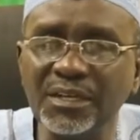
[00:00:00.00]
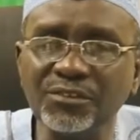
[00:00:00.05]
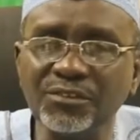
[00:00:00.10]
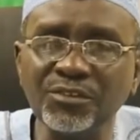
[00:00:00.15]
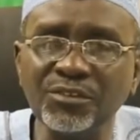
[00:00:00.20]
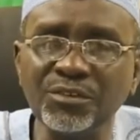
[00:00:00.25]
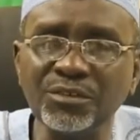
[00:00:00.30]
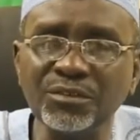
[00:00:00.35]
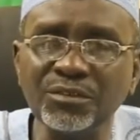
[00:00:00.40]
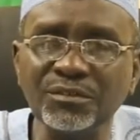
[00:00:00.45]

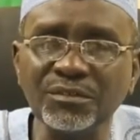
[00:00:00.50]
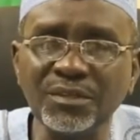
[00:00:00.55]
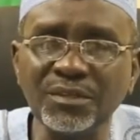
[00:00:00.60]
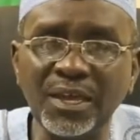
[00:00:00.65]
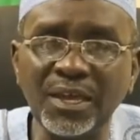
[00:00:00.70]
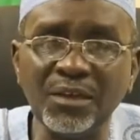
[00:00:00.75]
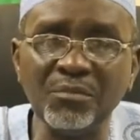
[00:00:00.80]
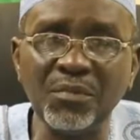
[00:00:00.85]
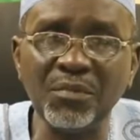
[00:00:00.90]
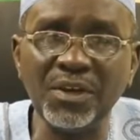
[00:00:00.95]
So you
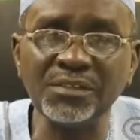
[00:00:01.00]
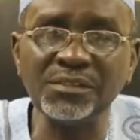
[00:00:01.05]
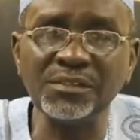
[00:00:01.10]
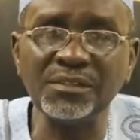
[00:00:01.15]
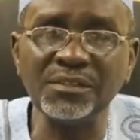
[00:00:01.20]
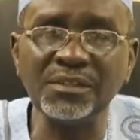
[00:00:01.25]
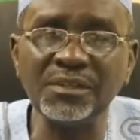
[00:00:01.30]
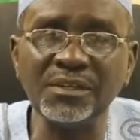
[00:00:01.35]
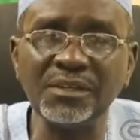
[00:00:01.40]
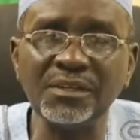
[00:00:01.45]
can
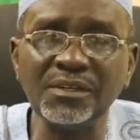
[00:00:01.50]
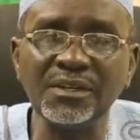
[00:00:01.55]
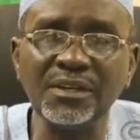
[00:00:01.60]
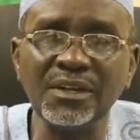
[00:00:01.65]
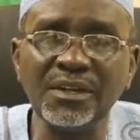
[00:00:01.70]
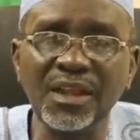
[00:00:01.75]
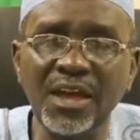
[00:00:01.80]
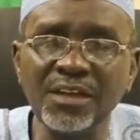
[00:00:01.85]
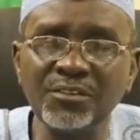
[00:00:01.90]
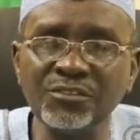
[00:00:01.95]
imagine the
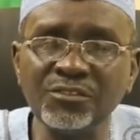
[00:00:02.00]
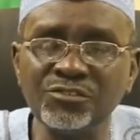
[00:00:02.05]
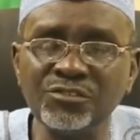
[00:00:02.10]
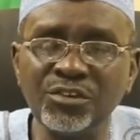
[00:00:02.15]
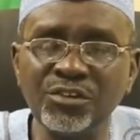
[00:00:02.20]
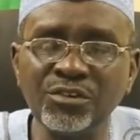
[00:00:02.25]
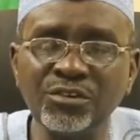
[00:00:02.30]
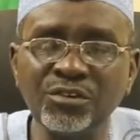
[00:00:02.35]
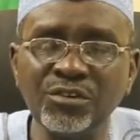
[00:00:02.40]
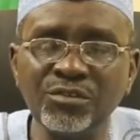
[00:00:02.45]
large
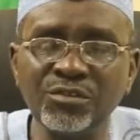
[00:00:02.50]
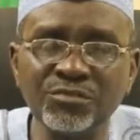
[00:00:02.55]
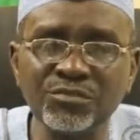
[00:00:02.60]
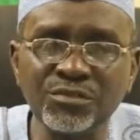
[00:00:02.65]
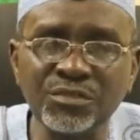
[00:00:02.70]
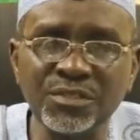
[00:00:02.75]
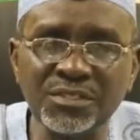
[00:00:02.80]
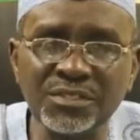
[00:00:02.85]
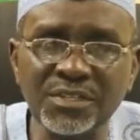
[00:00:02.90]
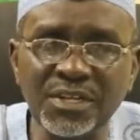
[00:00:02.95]
chunk of
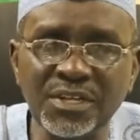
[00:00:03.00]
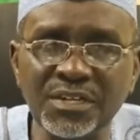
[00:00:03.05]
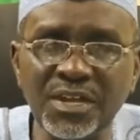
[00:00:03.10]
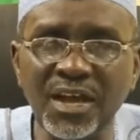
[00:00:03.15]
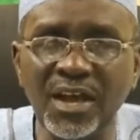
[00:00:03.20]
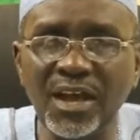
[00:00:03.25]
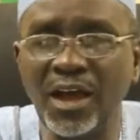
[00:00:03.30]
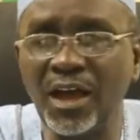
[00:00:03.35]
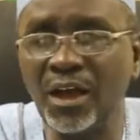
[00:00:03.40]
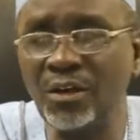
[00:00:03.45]
students that
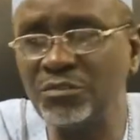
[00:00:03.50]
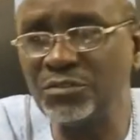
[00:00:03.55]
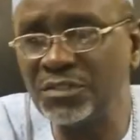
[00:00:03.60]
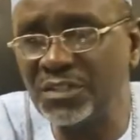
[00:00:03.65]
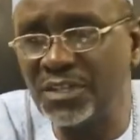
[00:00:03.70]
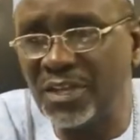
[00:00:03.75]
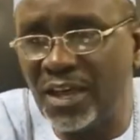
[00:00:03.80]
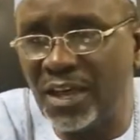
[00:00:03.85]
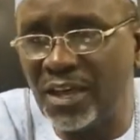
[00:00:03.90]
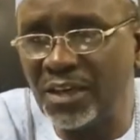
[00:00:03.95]
are out
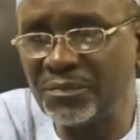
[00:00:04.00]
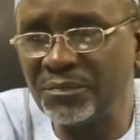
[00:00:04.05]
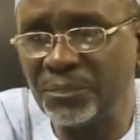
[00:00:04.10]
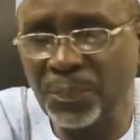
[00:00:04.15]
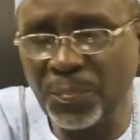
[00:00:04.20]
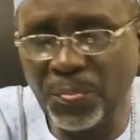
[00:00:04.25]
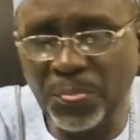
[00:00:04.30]
there